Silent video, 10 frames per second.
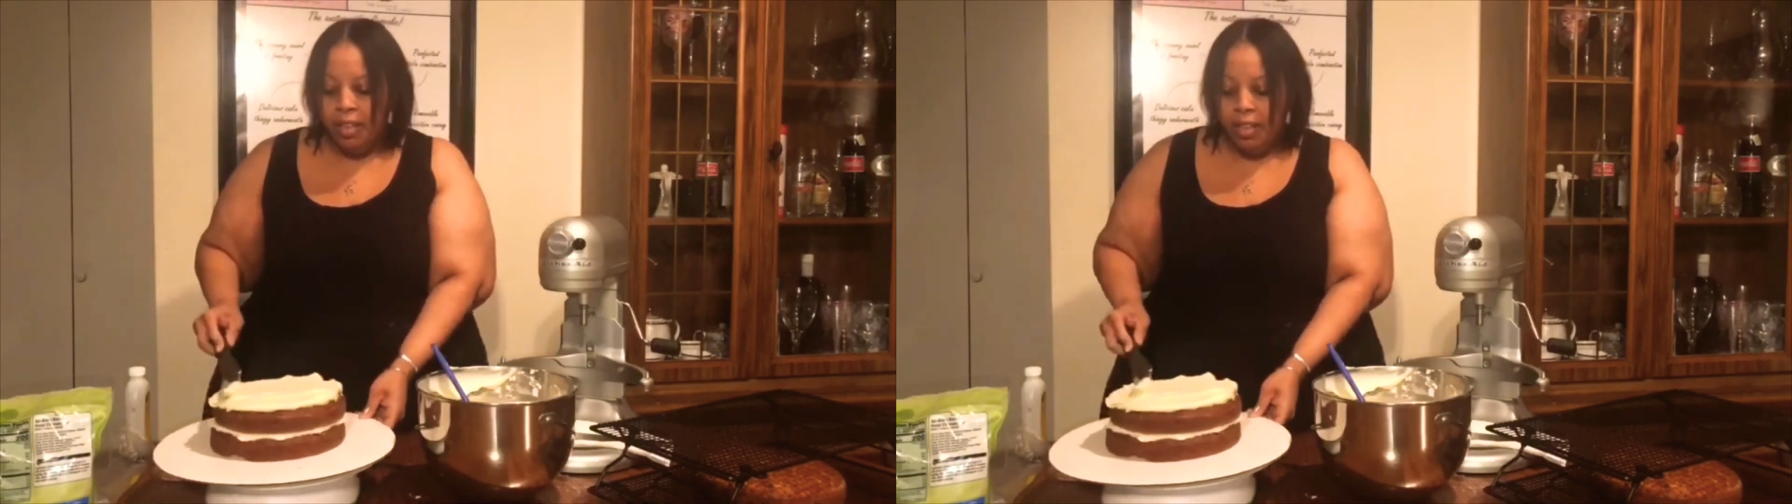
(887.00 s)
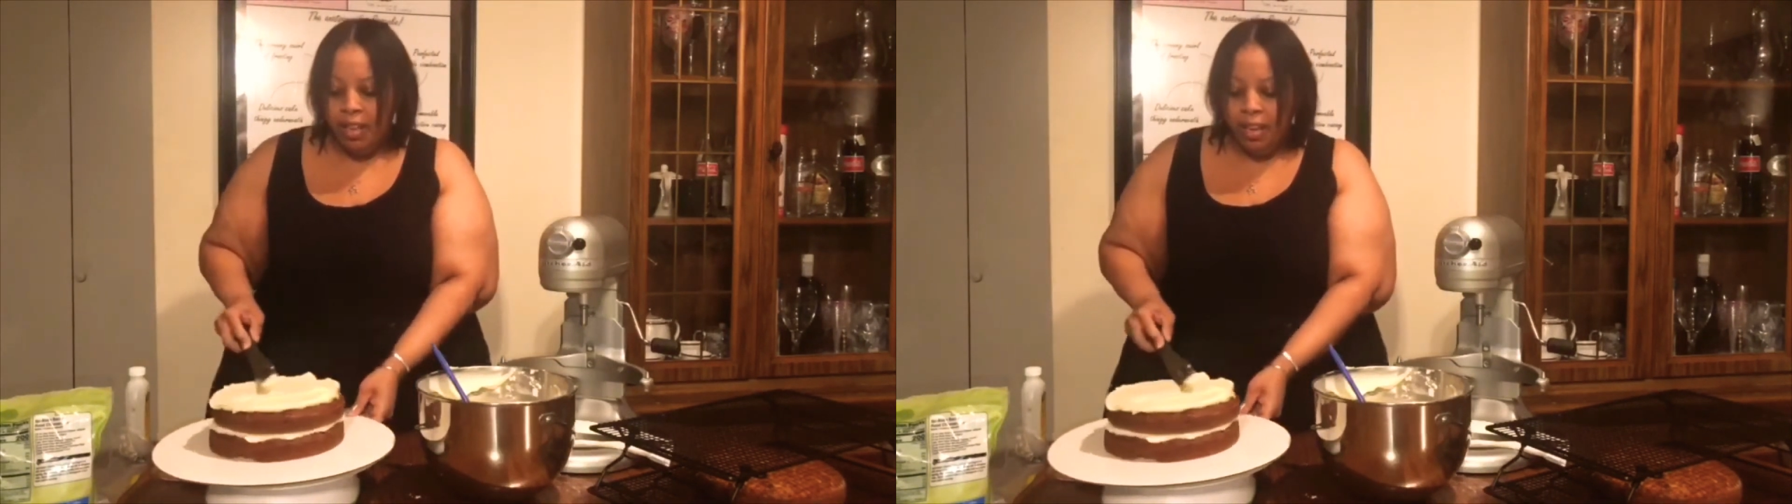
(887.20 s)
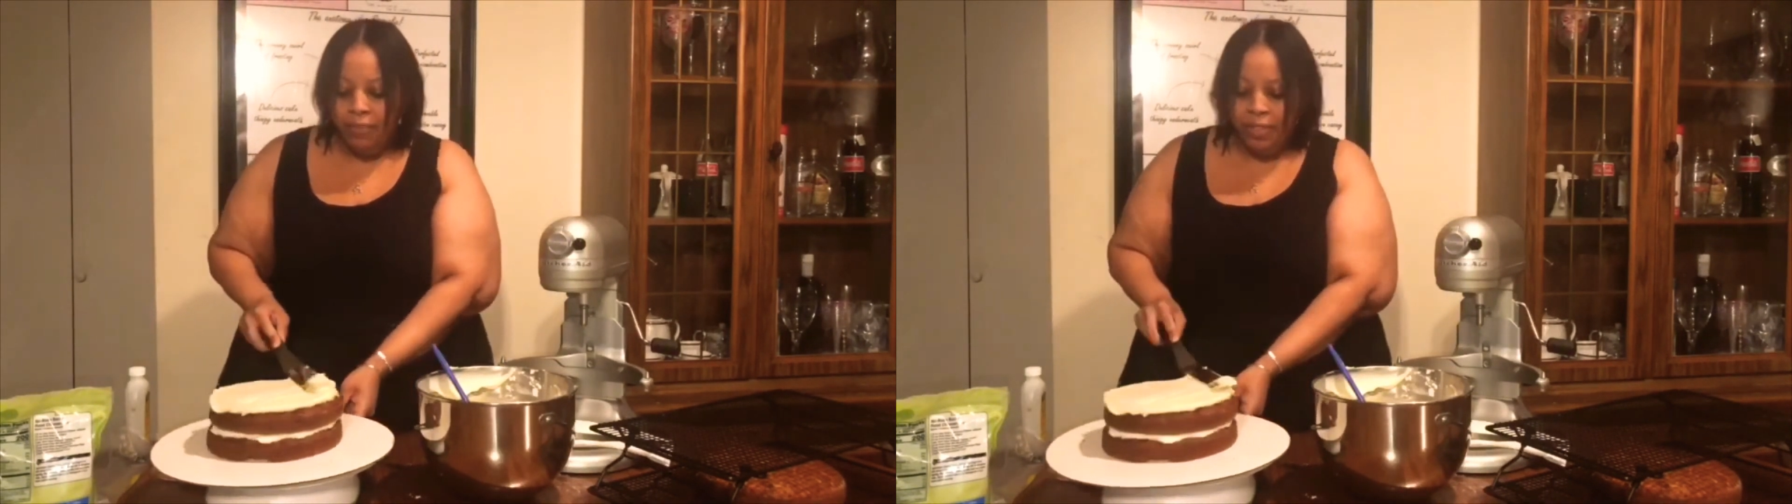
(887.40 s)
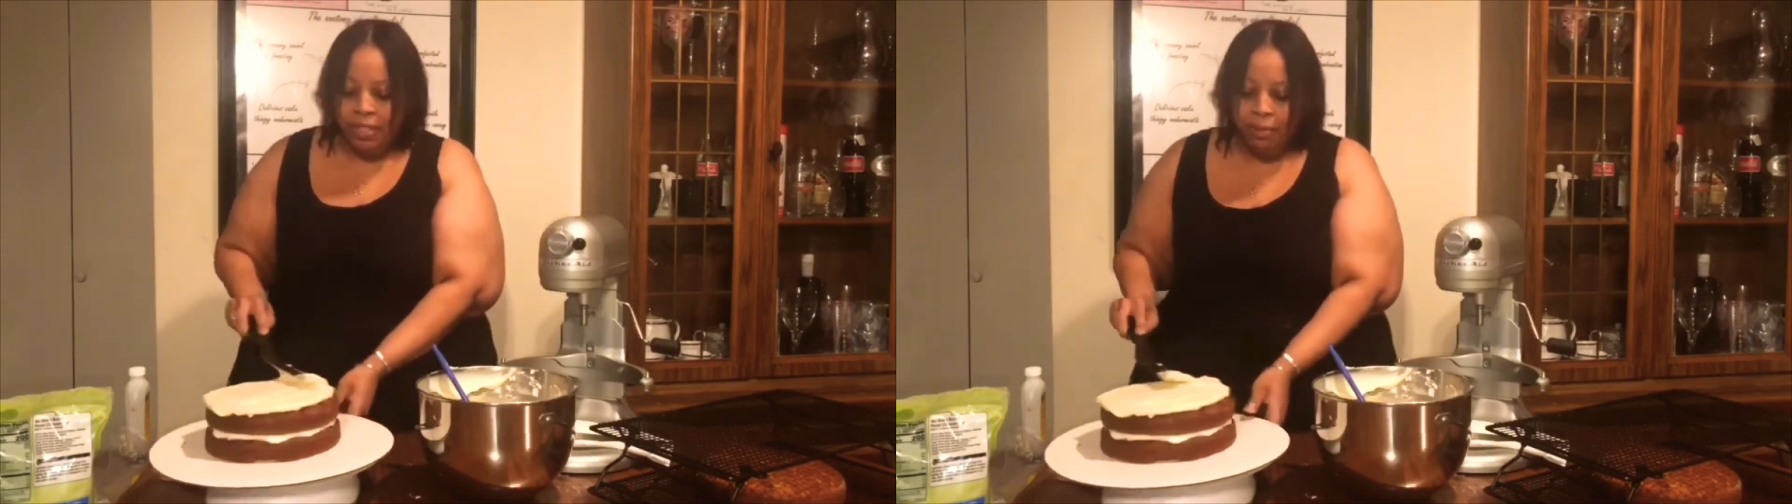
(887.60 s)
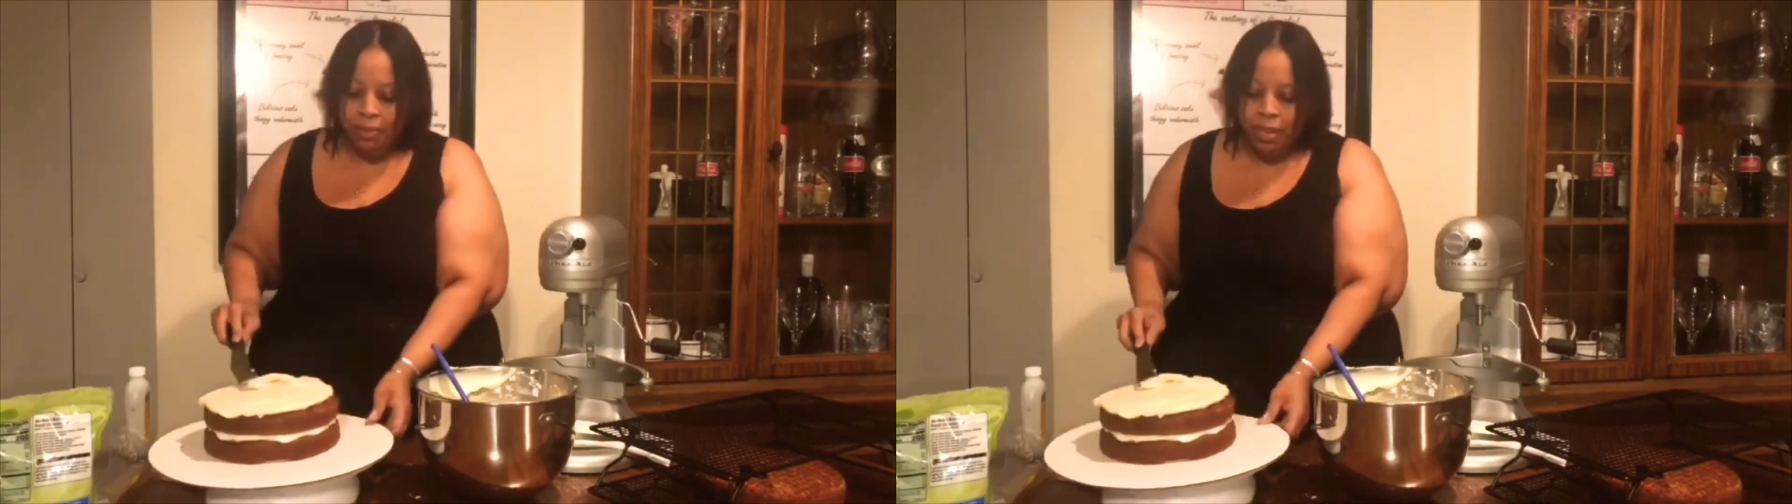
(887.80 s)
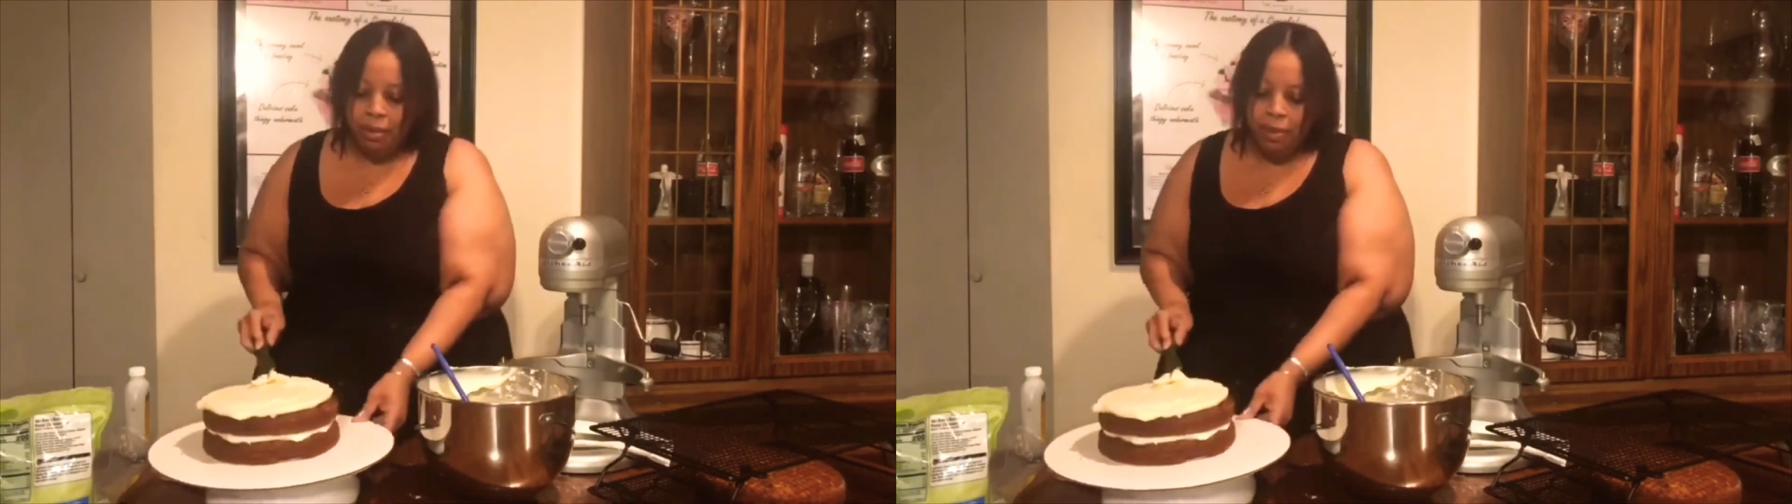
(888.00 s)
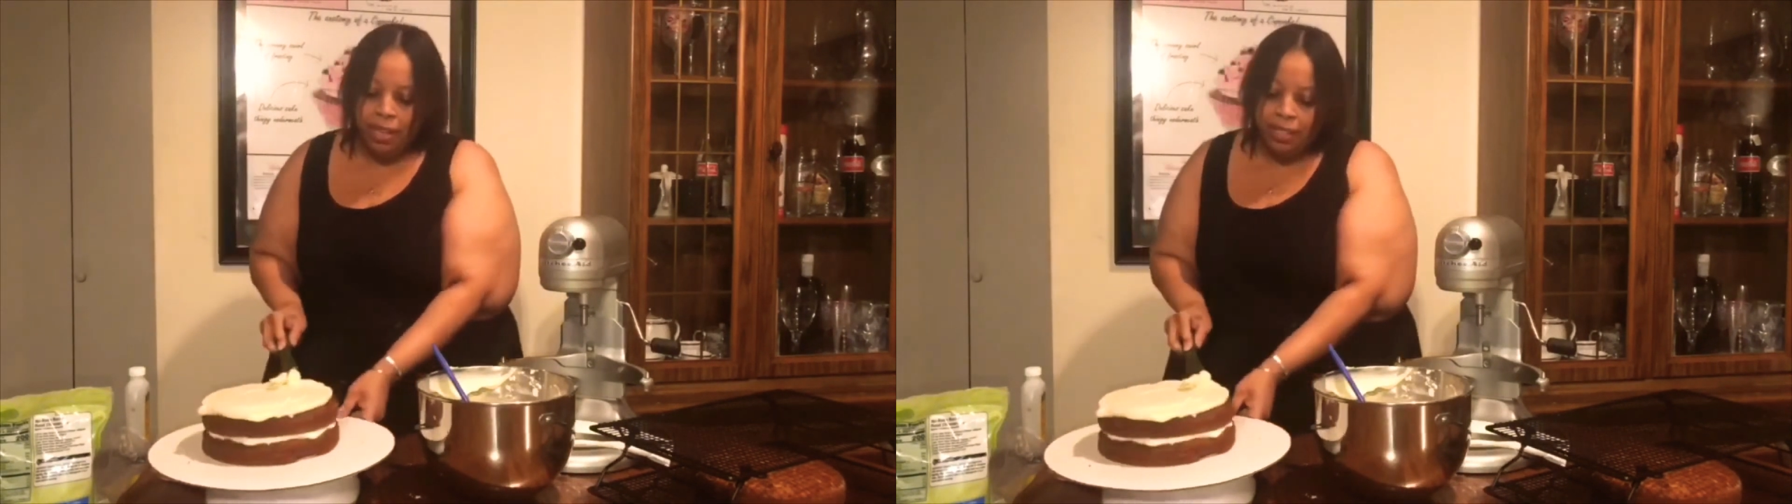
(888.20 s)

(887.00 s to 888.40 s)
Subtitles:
And if it's something coming out